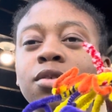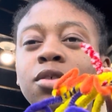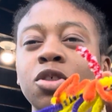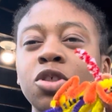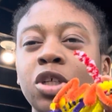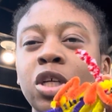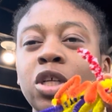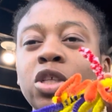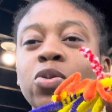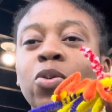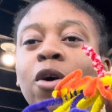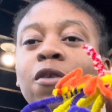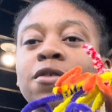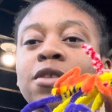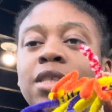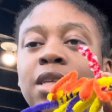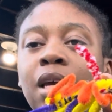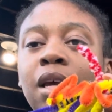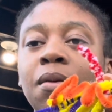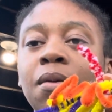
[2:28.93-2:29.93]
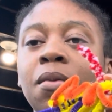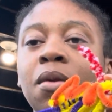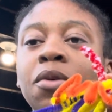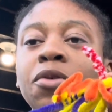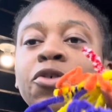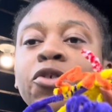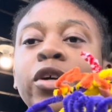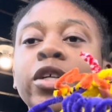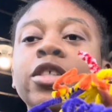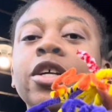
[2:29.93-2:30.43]
G12C
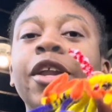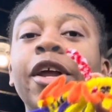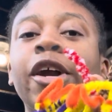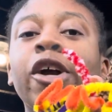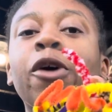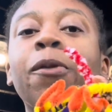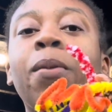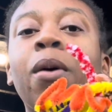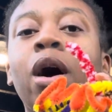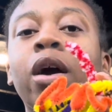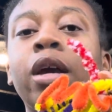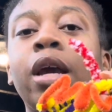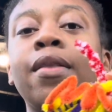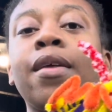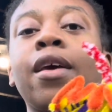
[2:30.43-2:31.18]
creates a narrow pocket